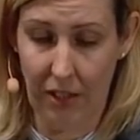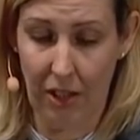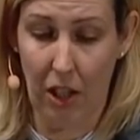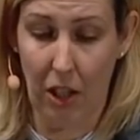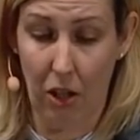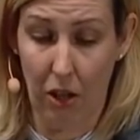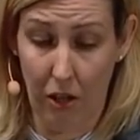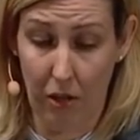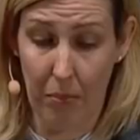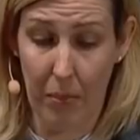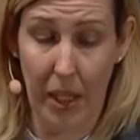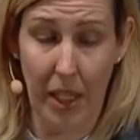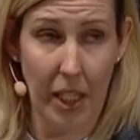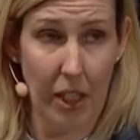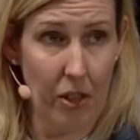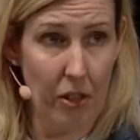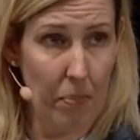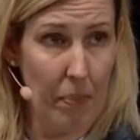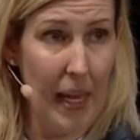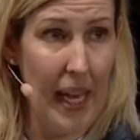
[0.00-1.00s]
It's a lot of
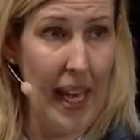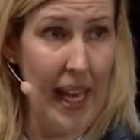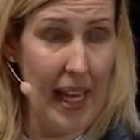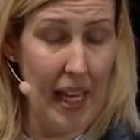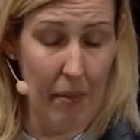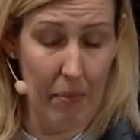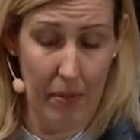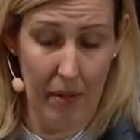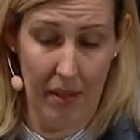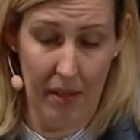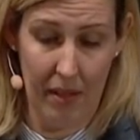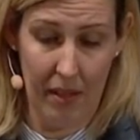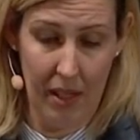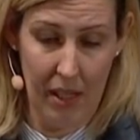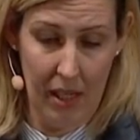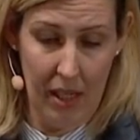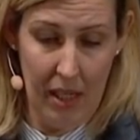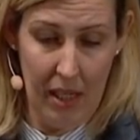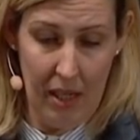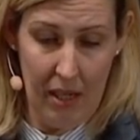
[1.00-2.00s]
money to pay, but
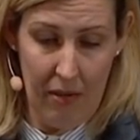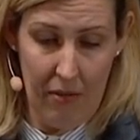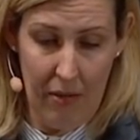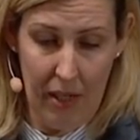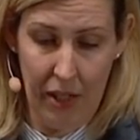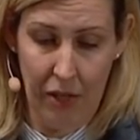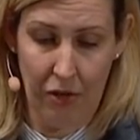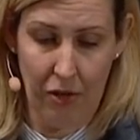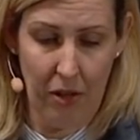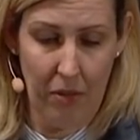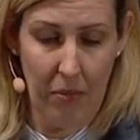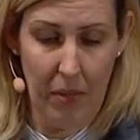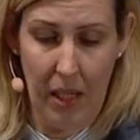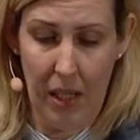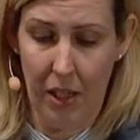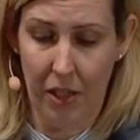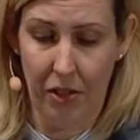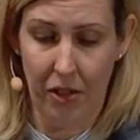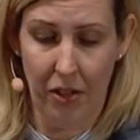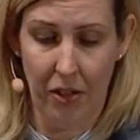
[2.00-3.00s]
restaurant
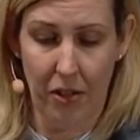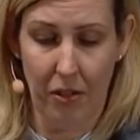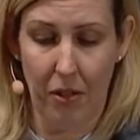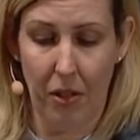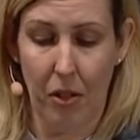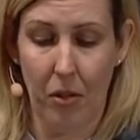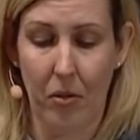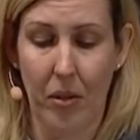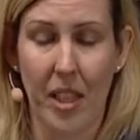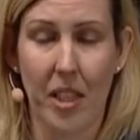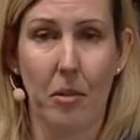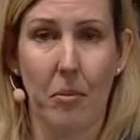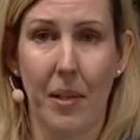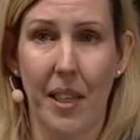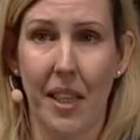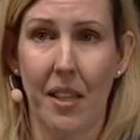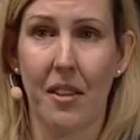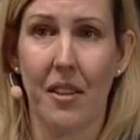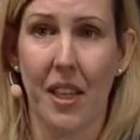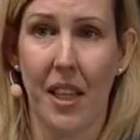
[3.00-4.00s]
margins are
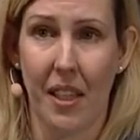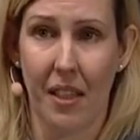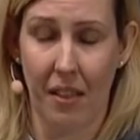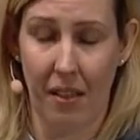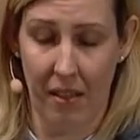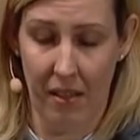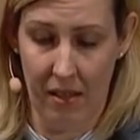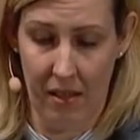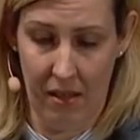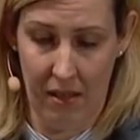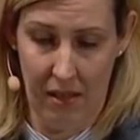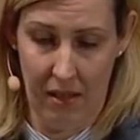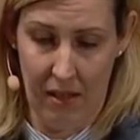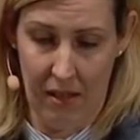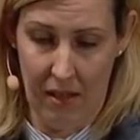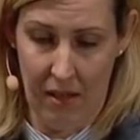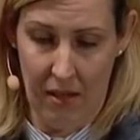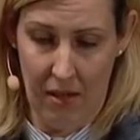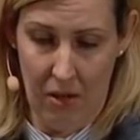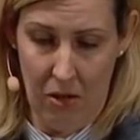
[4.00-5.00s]
incredibly thin.
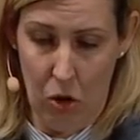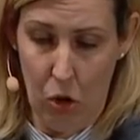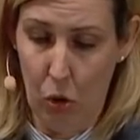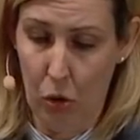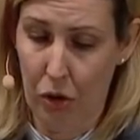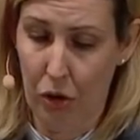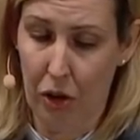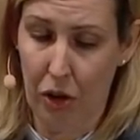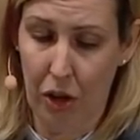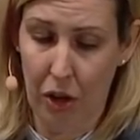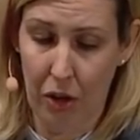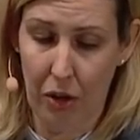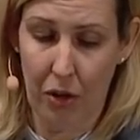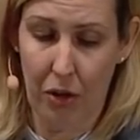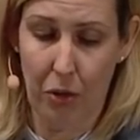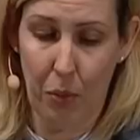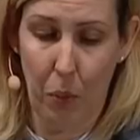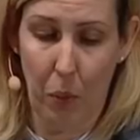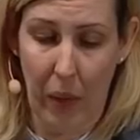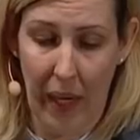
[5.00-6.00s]
Or do
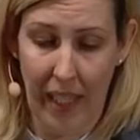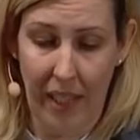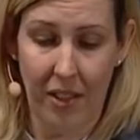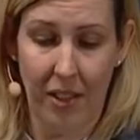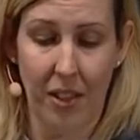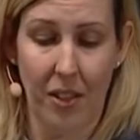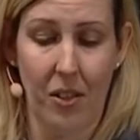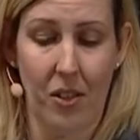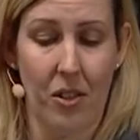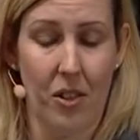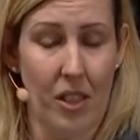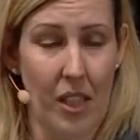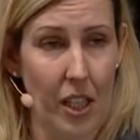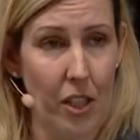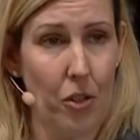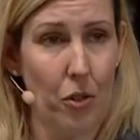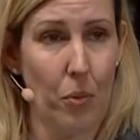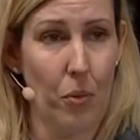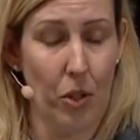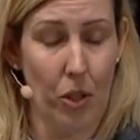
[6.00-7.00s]
cooks, waiters,
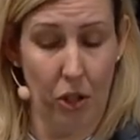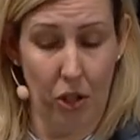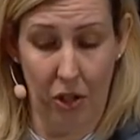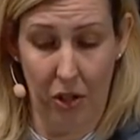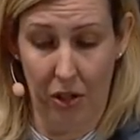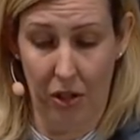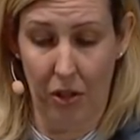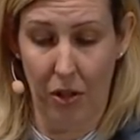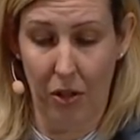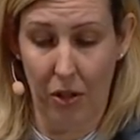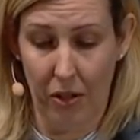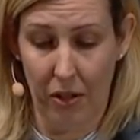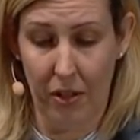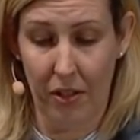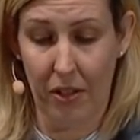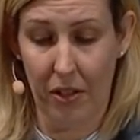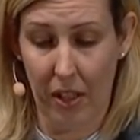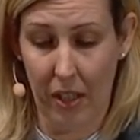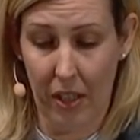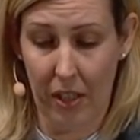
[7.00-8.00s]
dishwashers
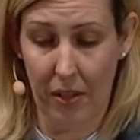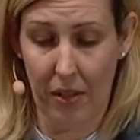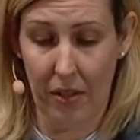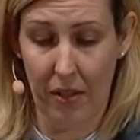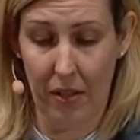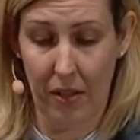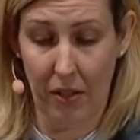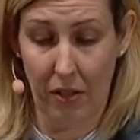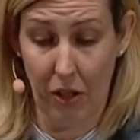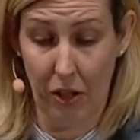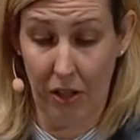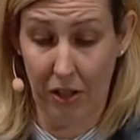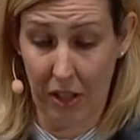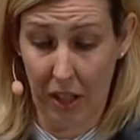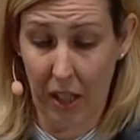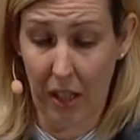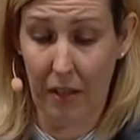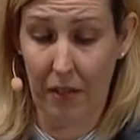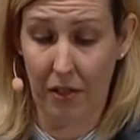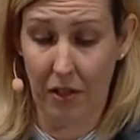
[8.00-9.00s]
not
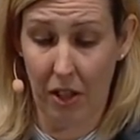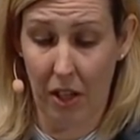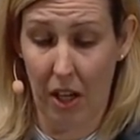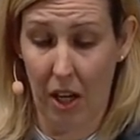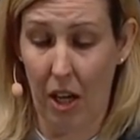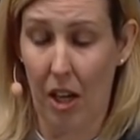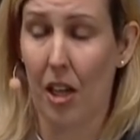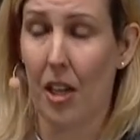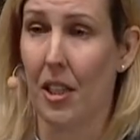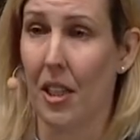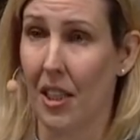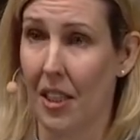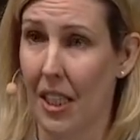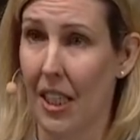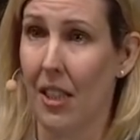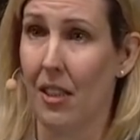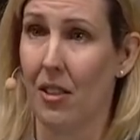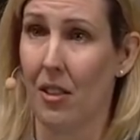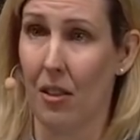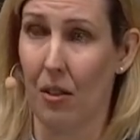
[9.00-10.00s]
deserve to earn a
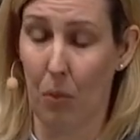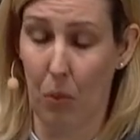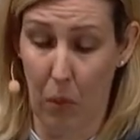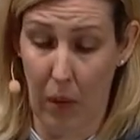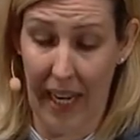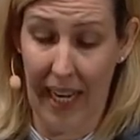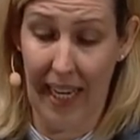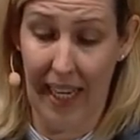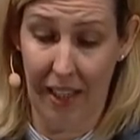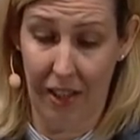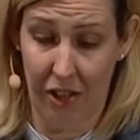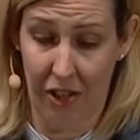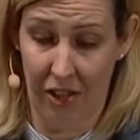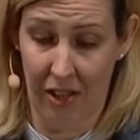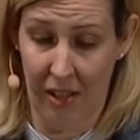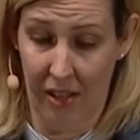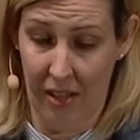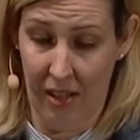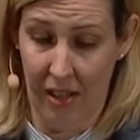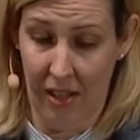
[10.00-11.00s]
decent
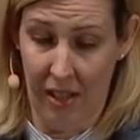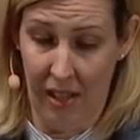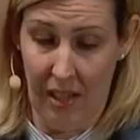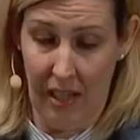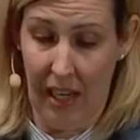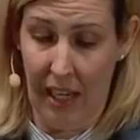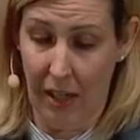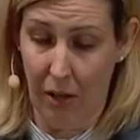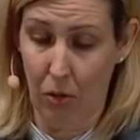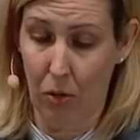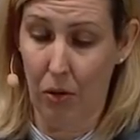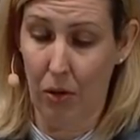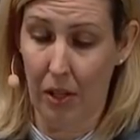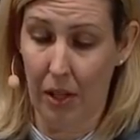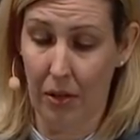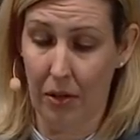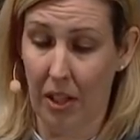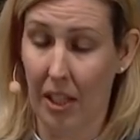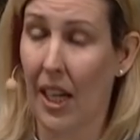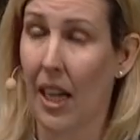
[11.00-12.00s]
wage like
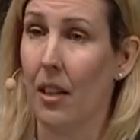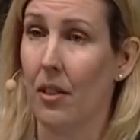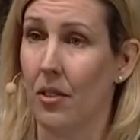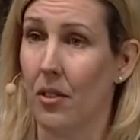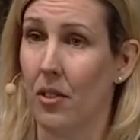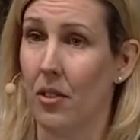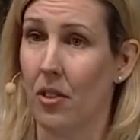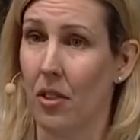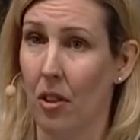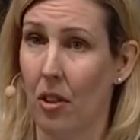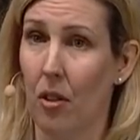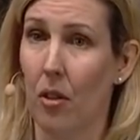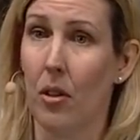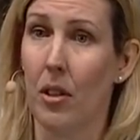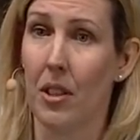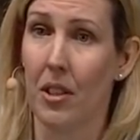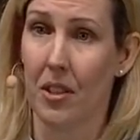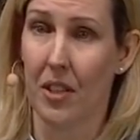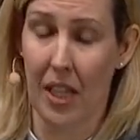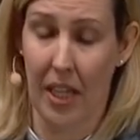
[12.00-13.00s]
all those accountants and
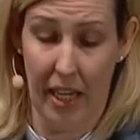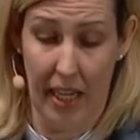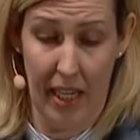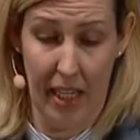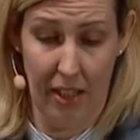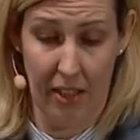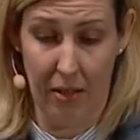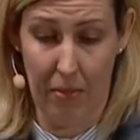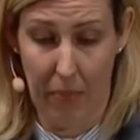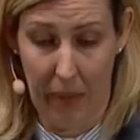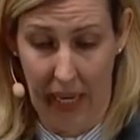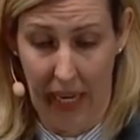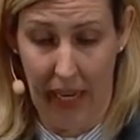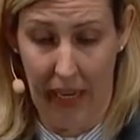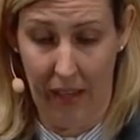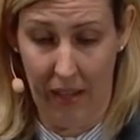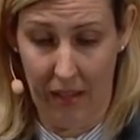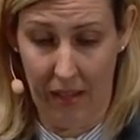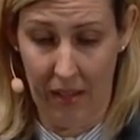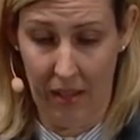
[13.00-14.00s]
lawyers that I had to
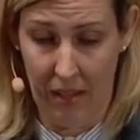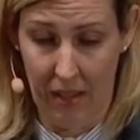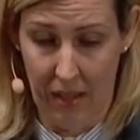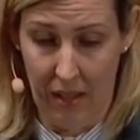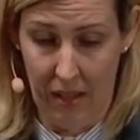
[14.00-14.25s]
pay?